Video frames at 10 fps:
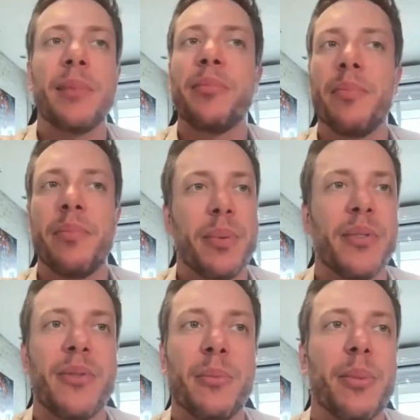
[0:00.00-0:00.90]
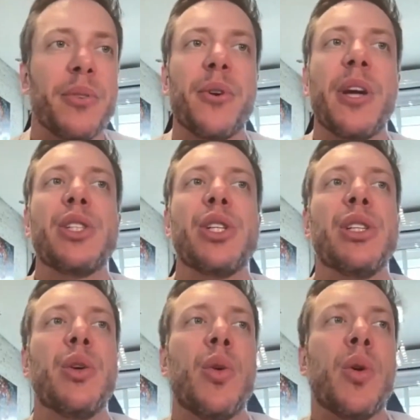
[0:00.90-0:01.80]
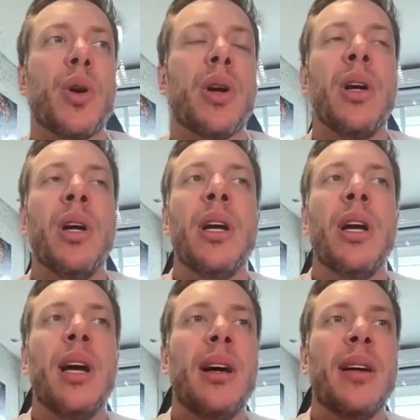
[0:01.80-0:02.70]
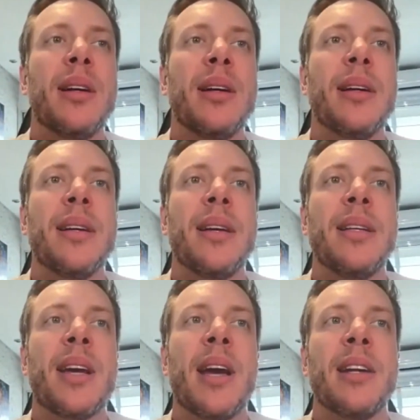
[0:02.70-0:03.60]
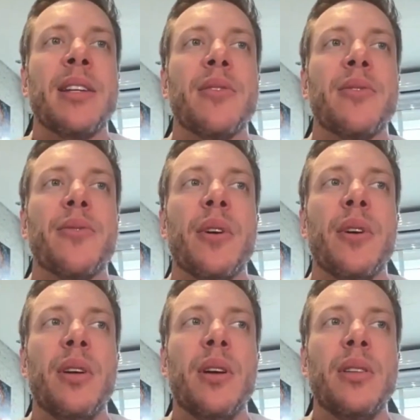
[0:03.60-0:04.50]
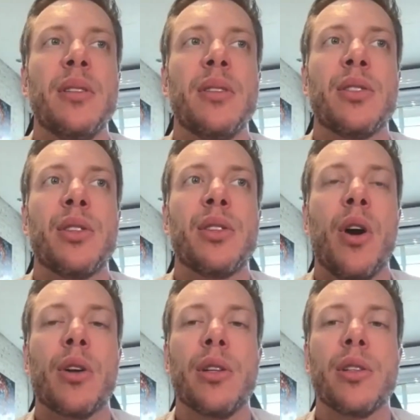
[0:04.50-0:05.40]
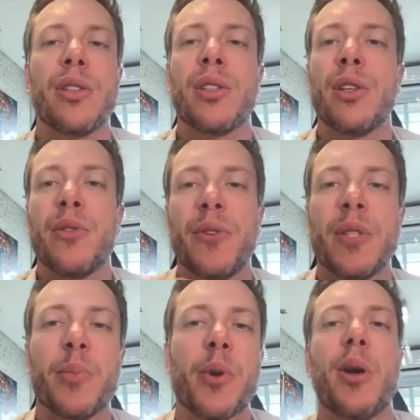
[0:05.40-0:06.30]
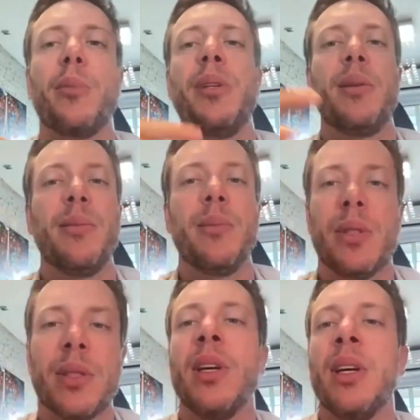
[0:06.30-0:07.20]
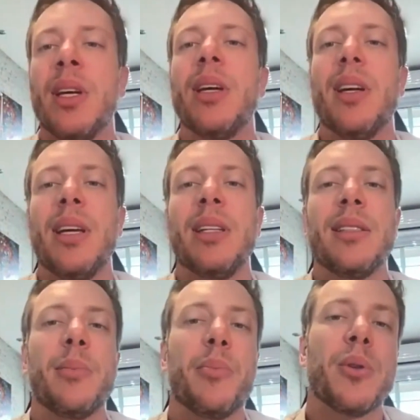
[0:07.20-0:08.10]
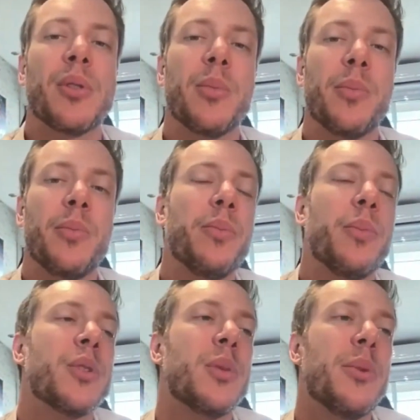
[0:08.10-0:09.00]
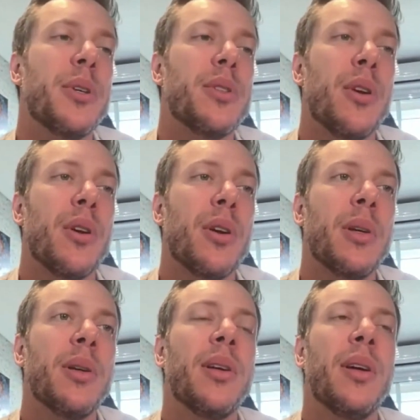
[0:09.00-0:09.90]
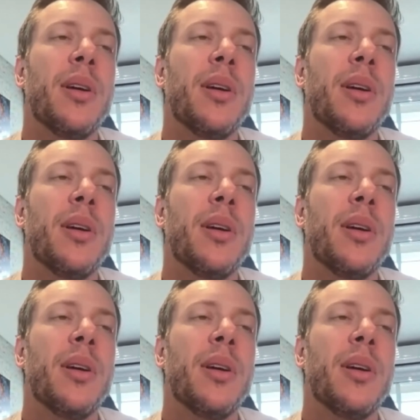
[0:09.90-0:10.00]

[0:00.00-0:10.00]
a perforation, or any kind of ocular surface problems in the postoperatory.